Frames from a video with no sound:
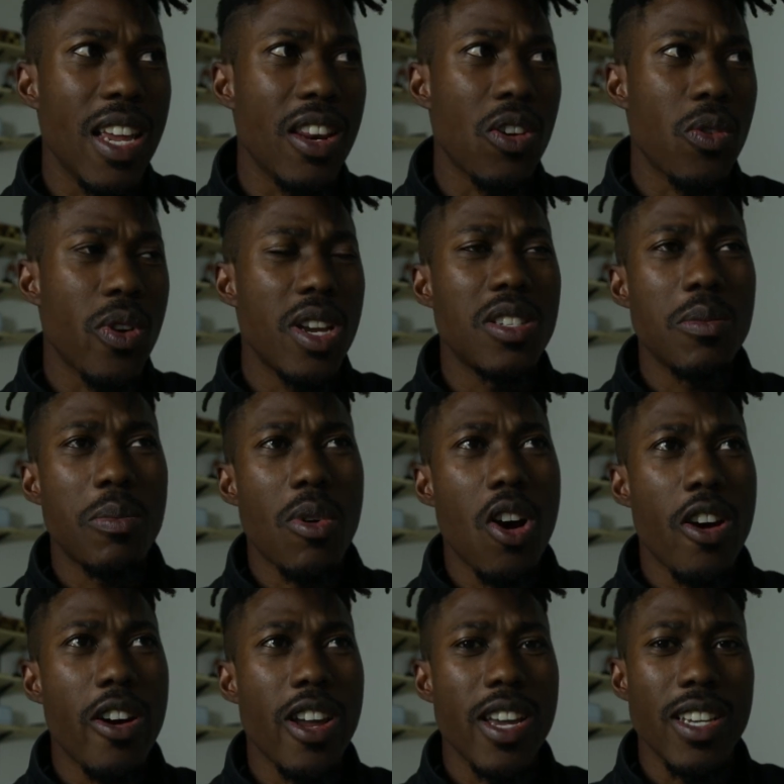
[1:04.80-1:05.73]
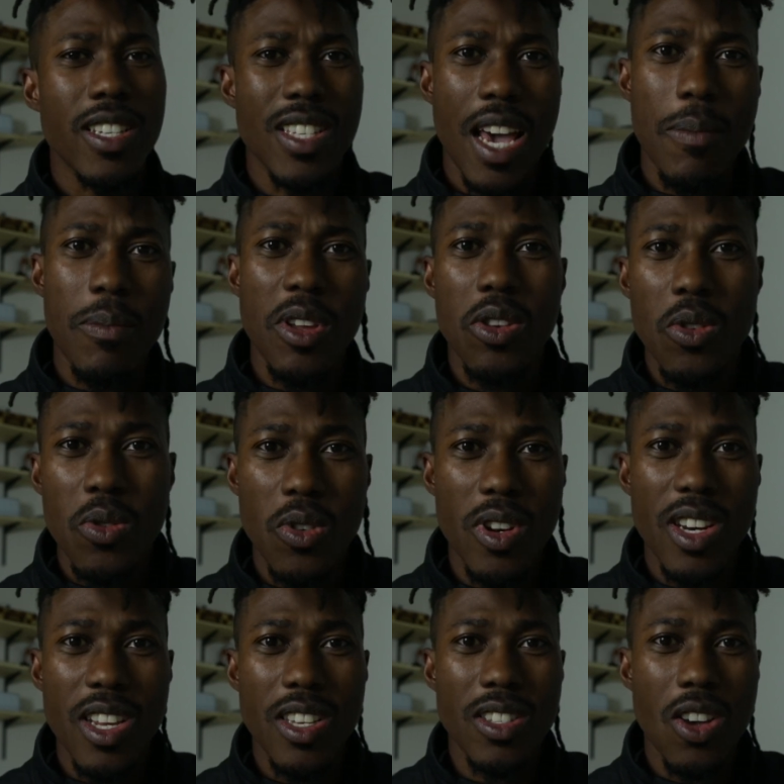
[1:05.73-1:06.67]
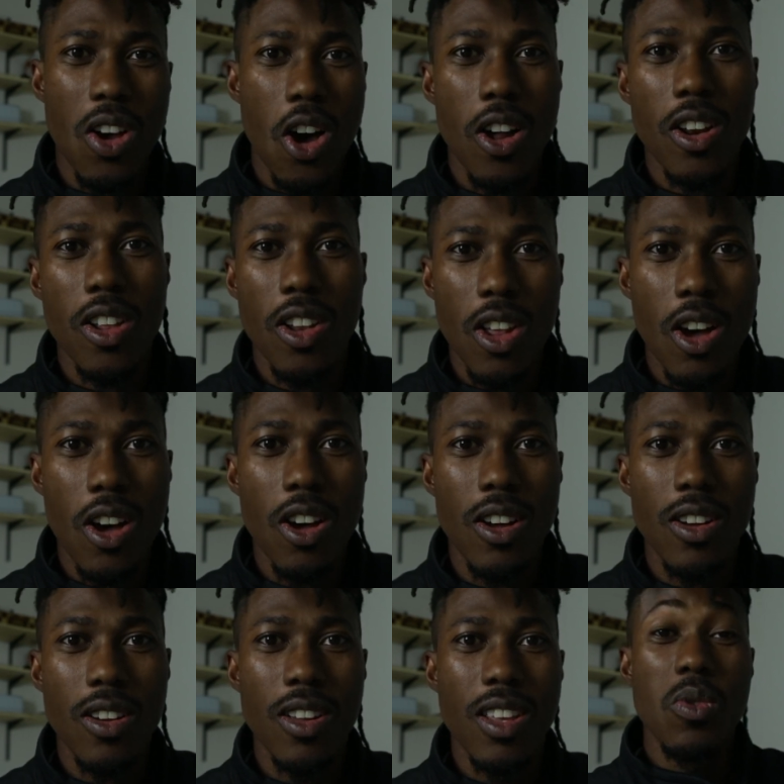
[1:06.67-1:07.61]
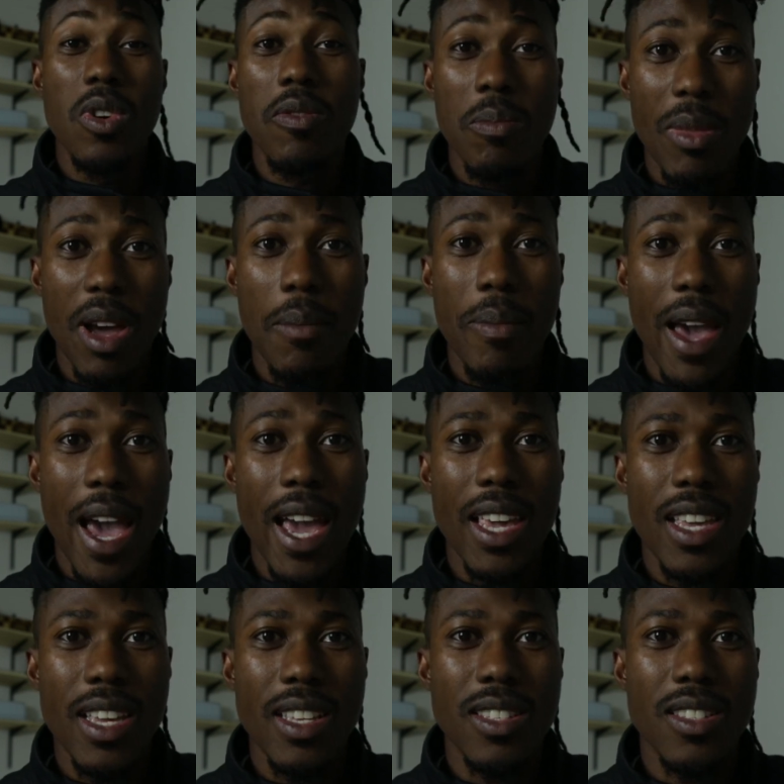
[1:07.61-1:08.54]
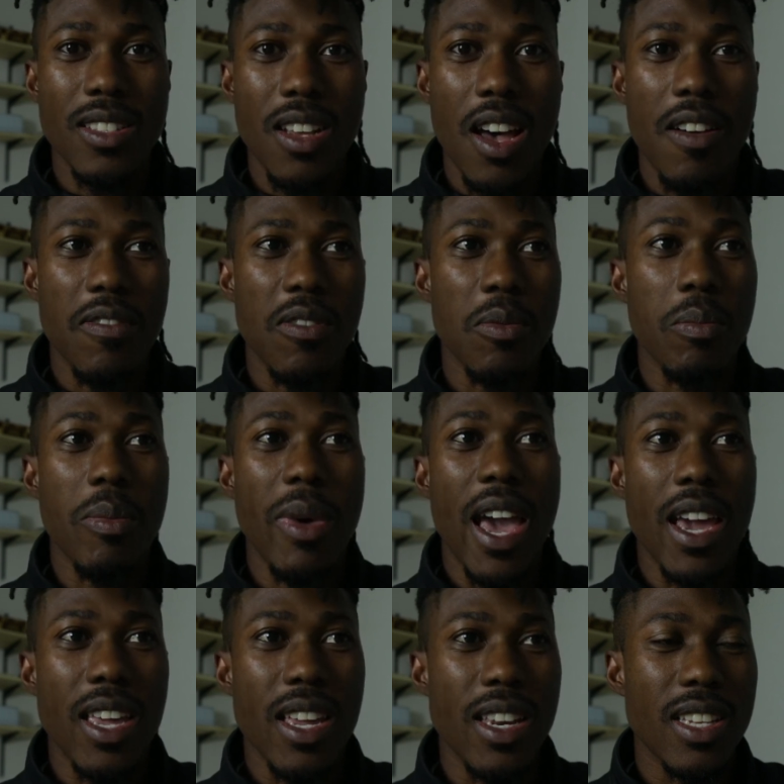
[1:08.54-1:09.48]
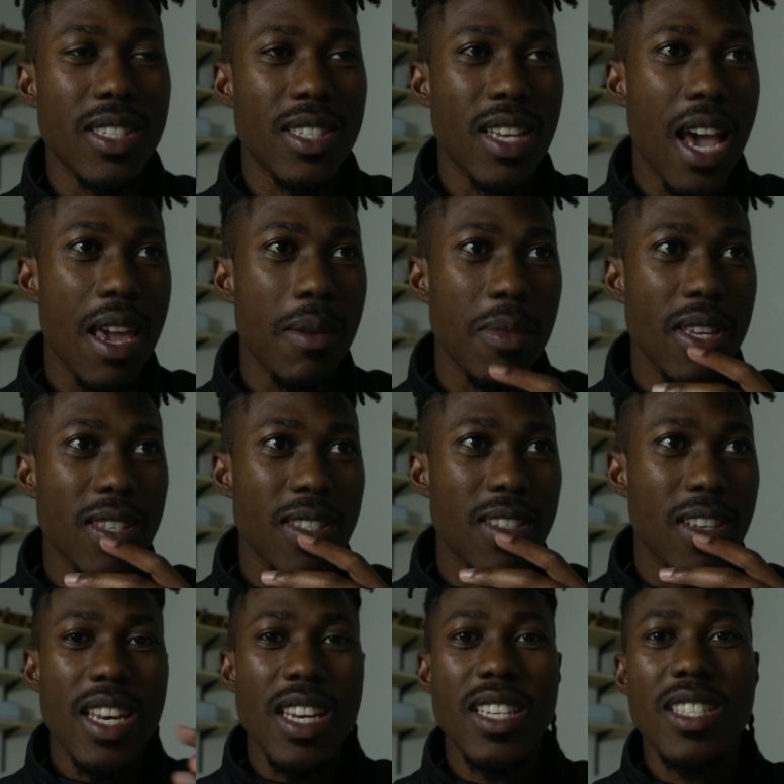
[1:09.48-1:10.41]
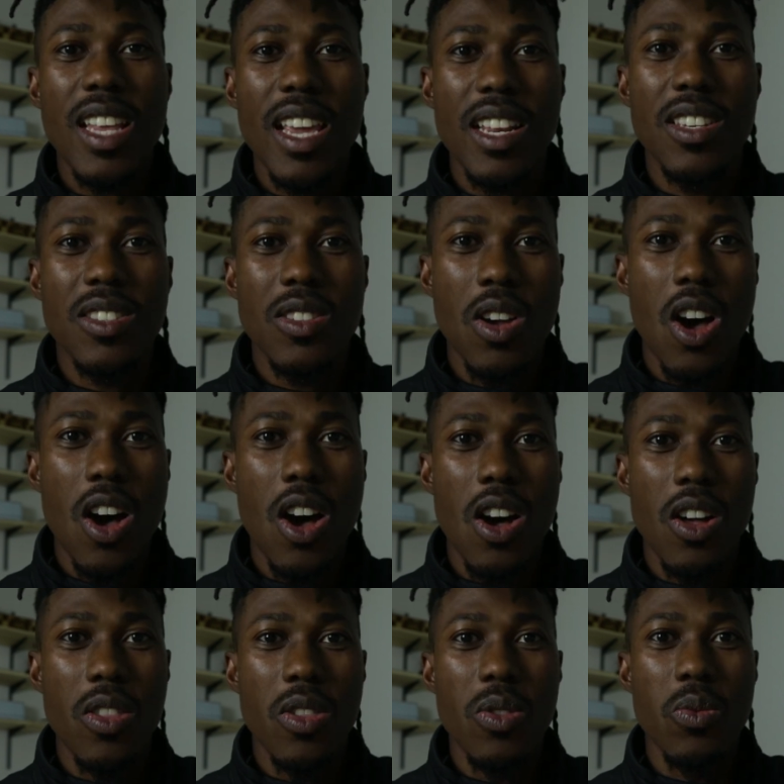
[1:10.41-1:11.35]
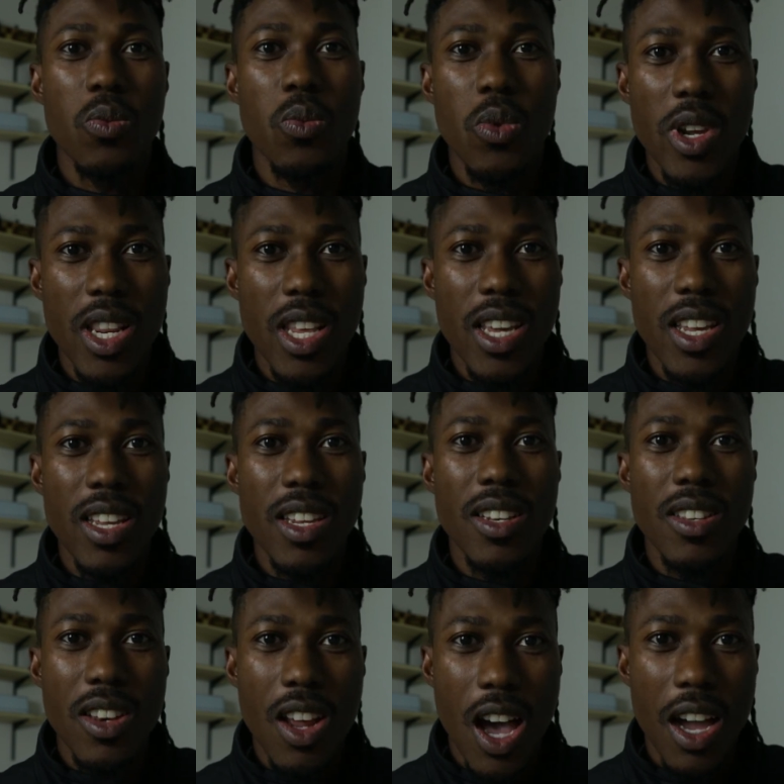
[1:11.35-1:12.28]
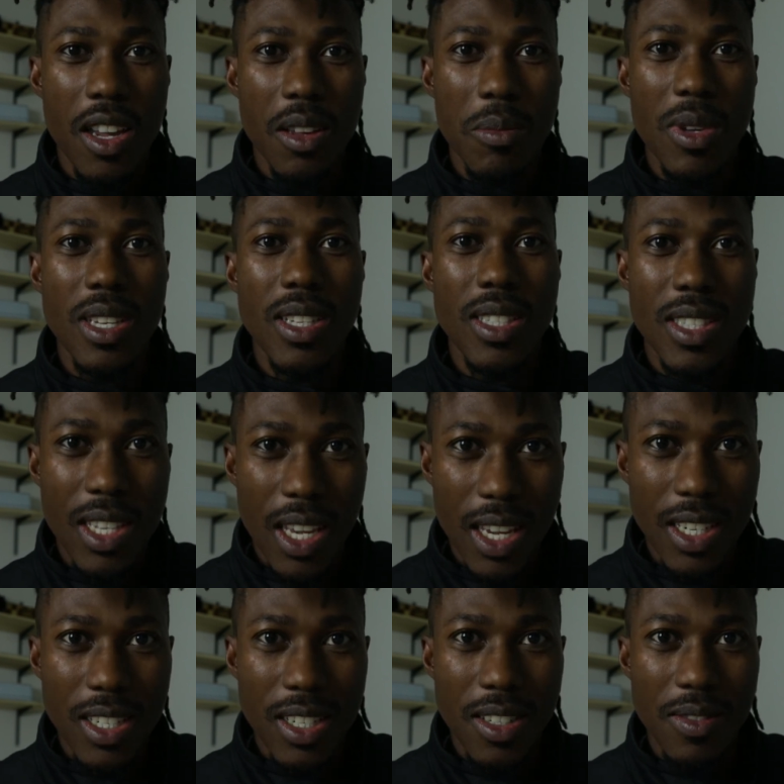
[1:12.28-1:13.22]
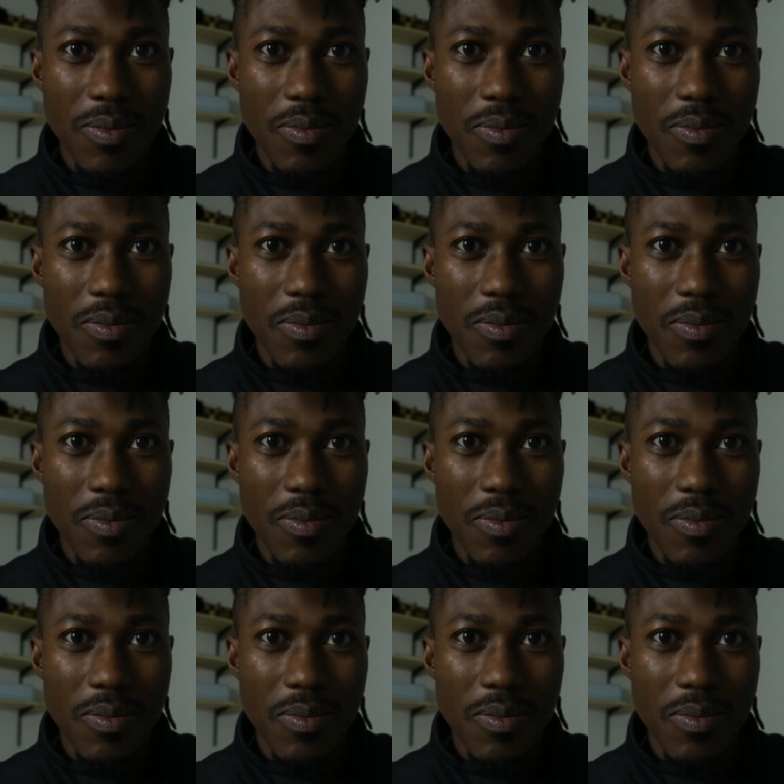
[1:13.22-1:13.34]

And the crazy part is I've been doing this all along with my back-end stuff and back-end assignments. And this thing is called reading documentation.